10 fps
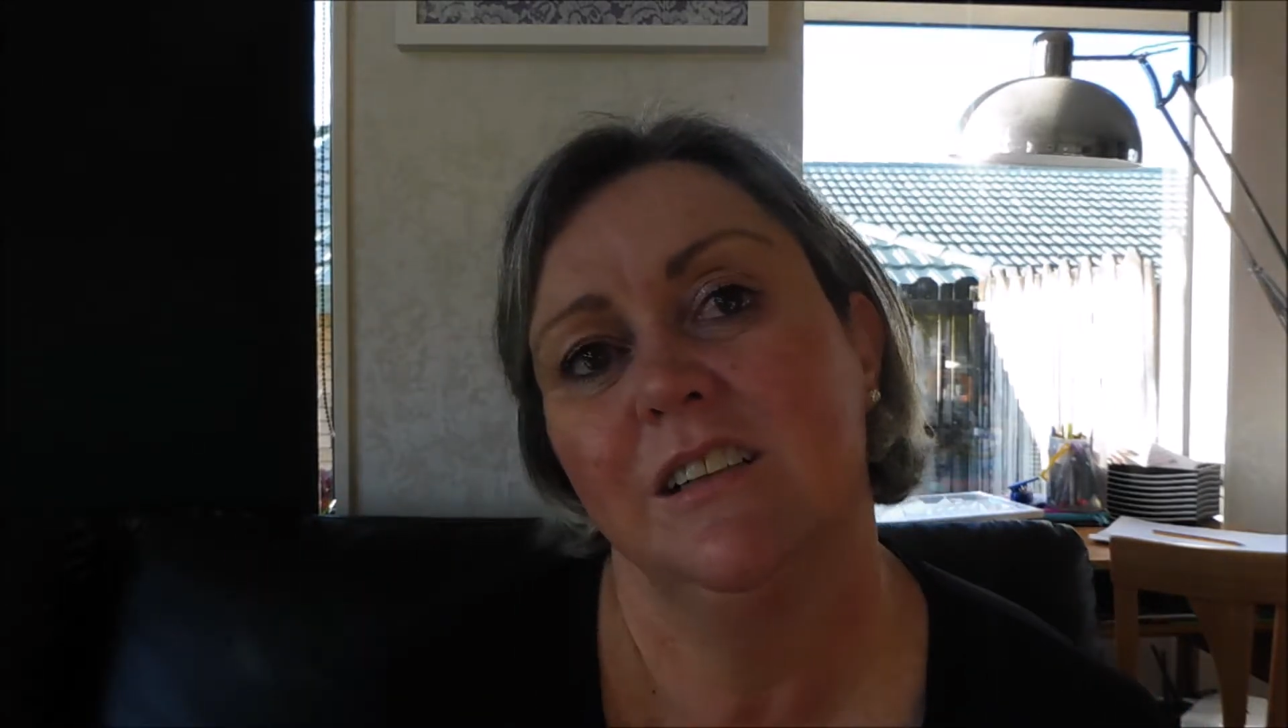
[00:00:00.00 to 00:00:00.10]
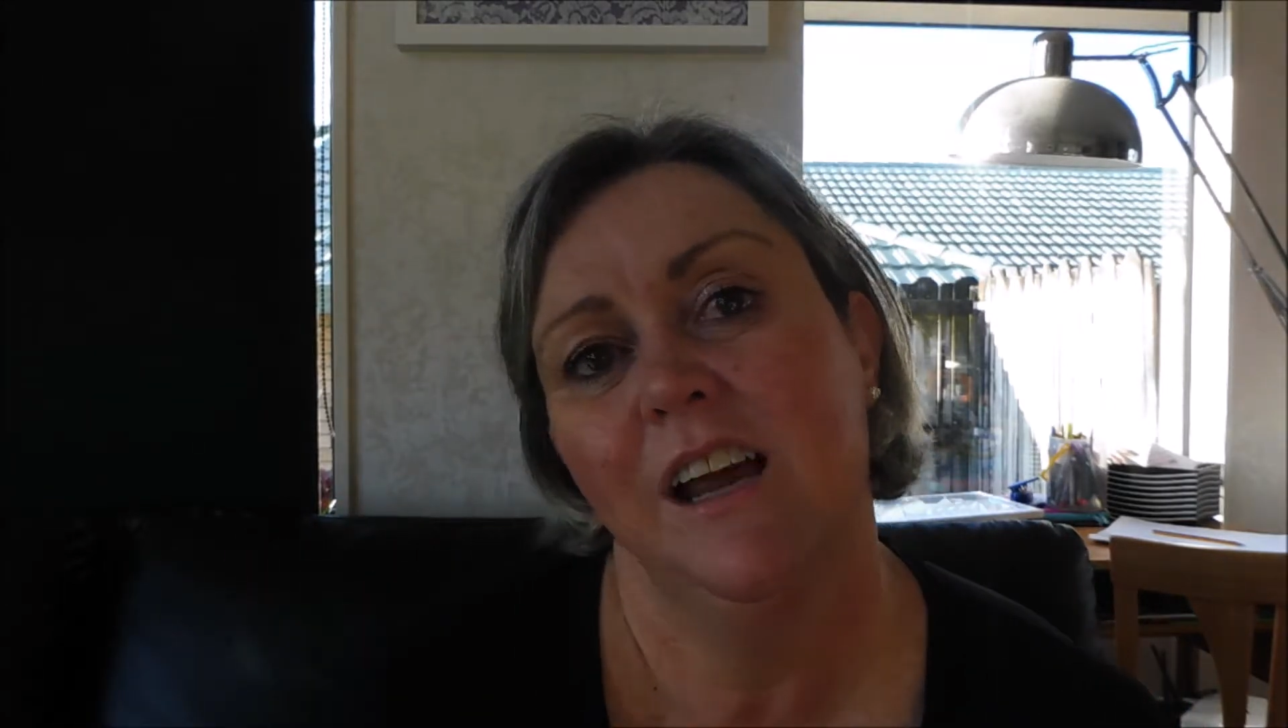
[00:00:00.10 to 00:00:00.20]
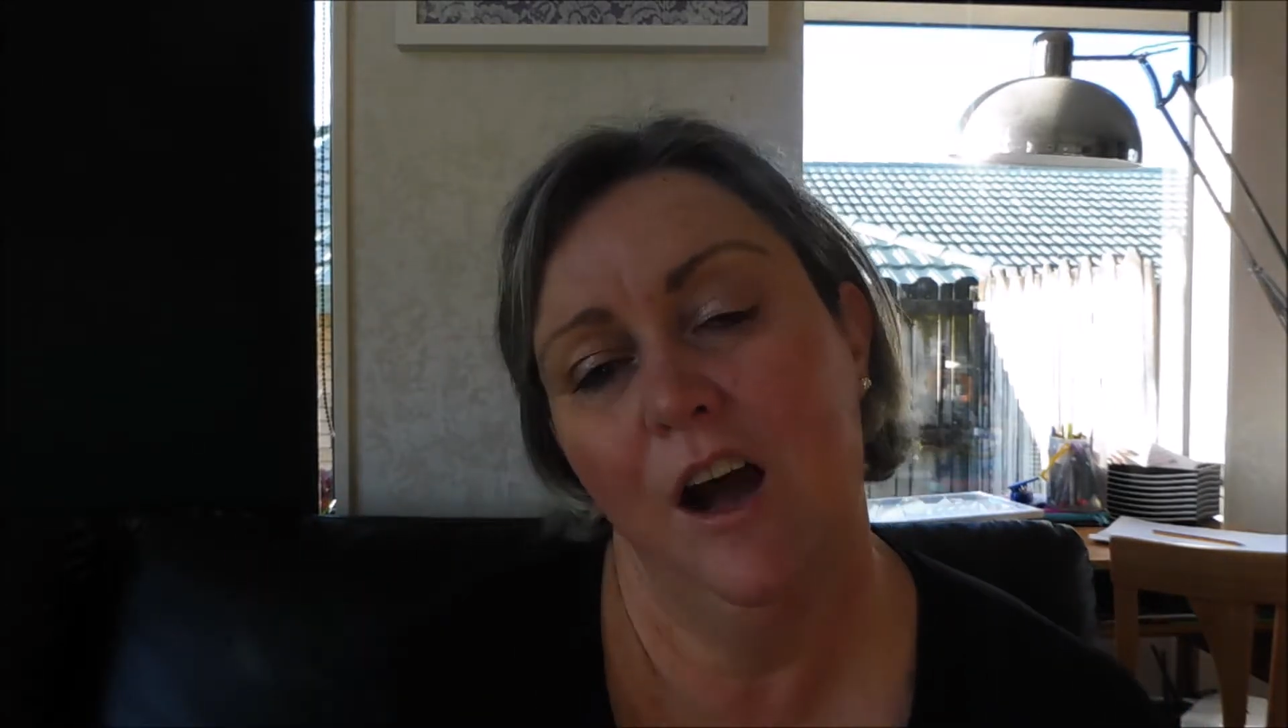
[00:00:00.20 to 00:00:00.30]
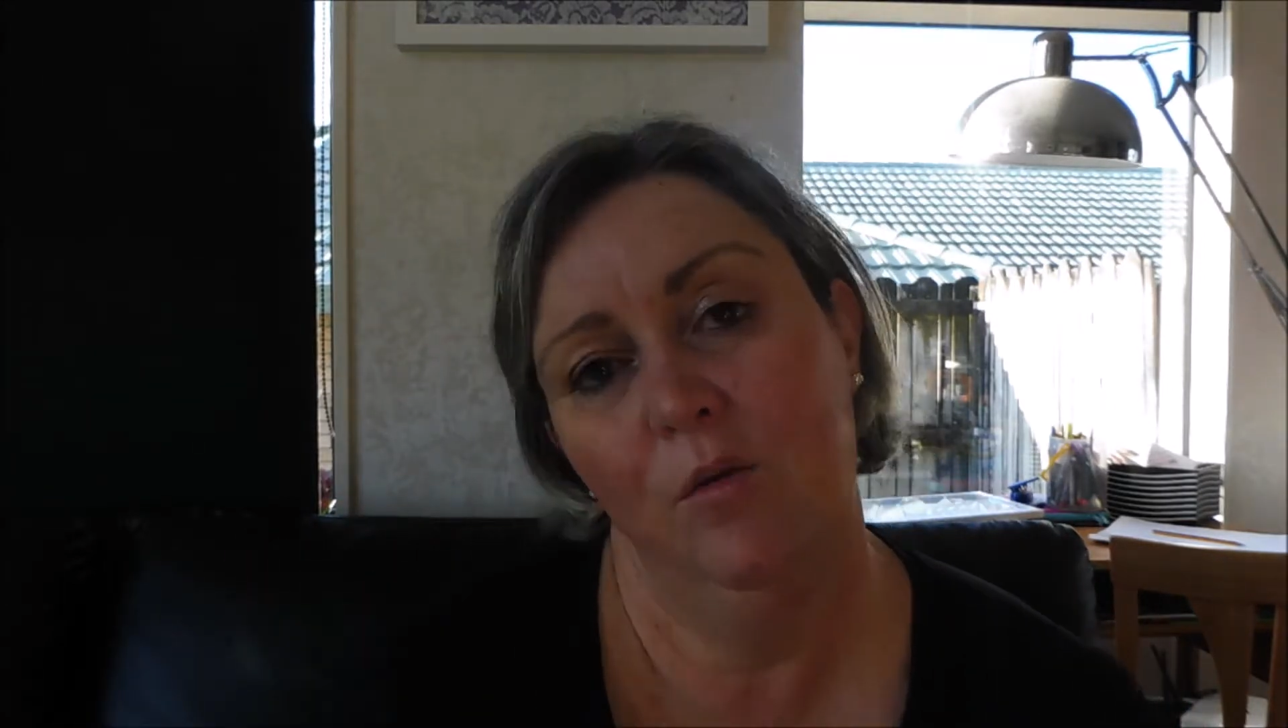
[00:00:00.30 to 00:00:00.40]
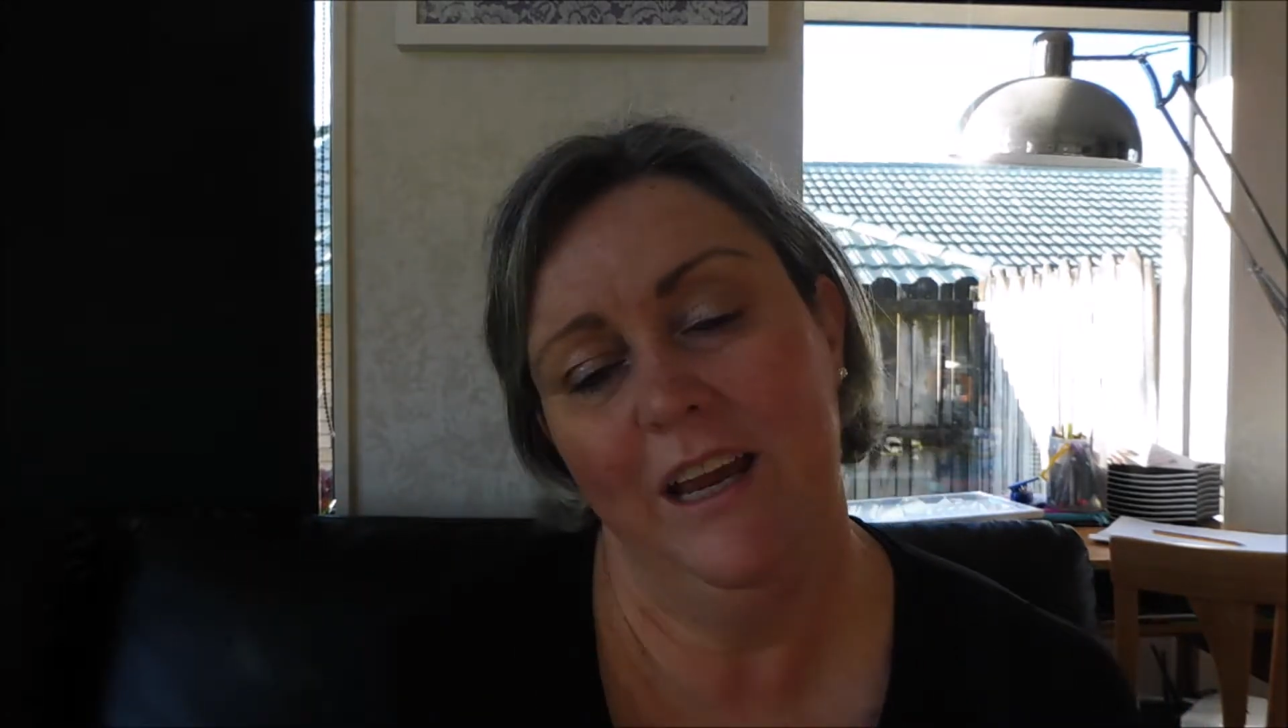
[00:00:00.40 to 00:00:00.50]

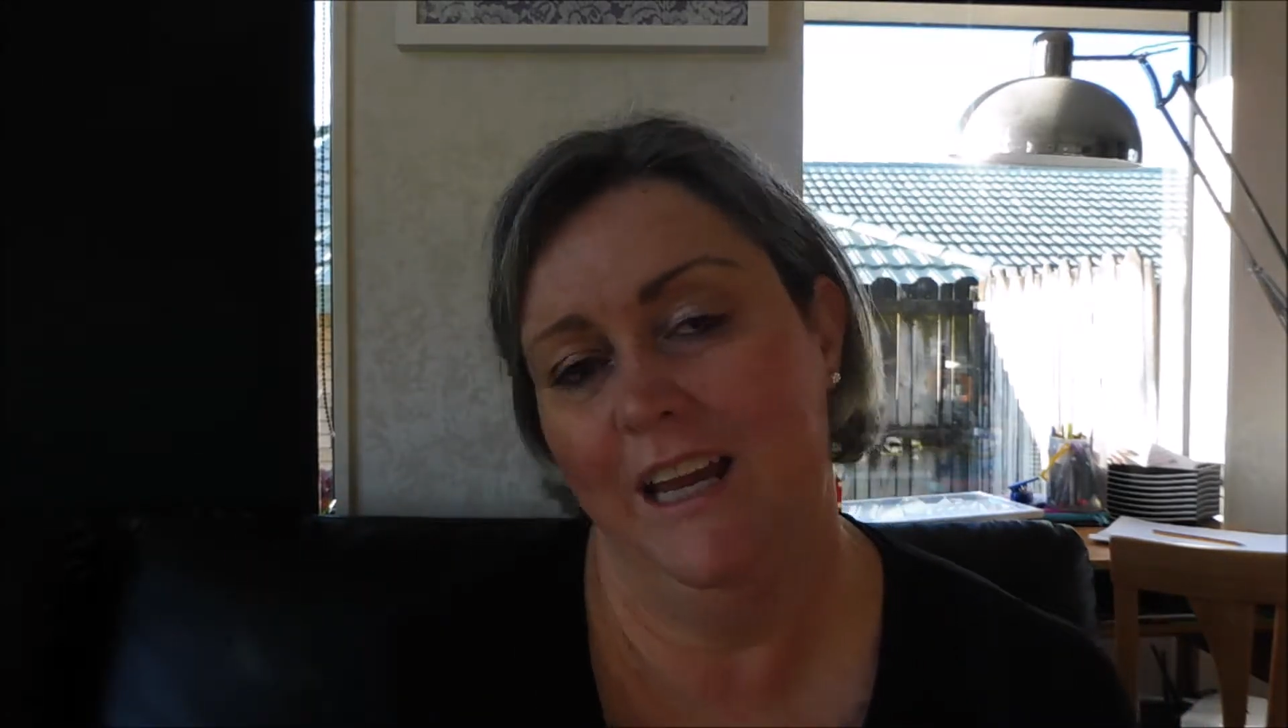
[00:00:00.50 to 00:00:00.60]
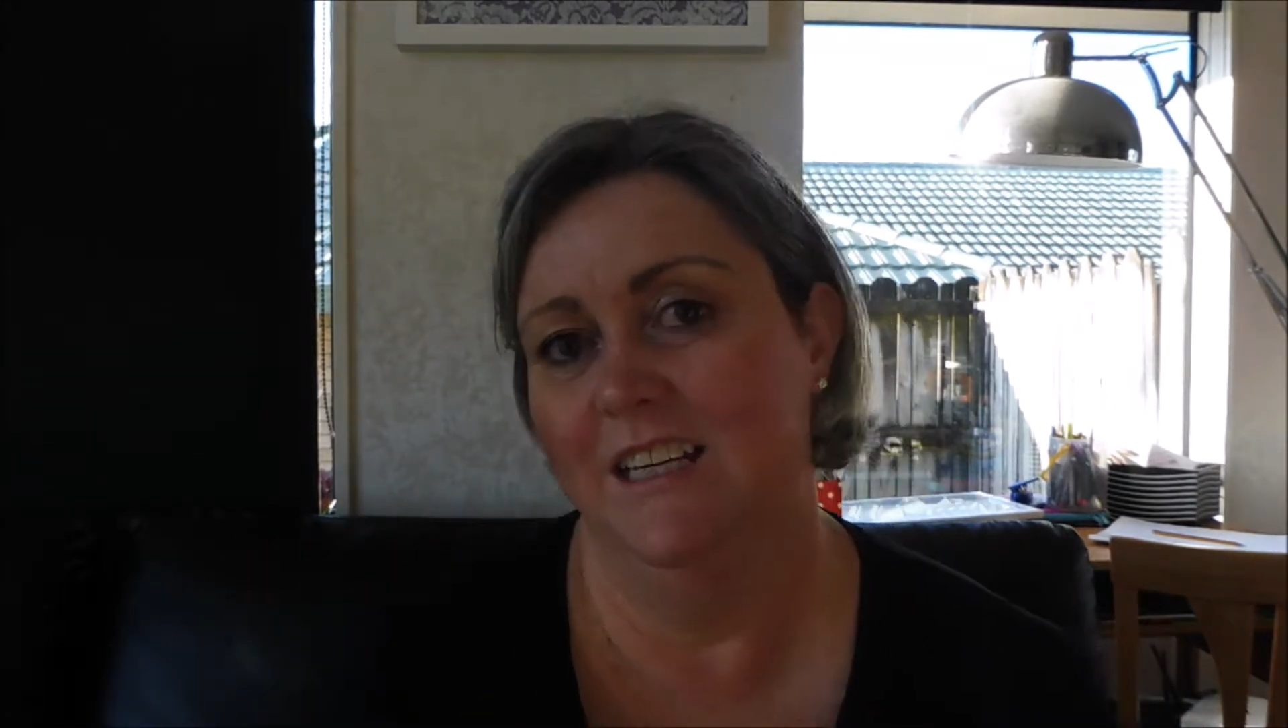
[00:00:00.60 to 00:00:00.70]
how we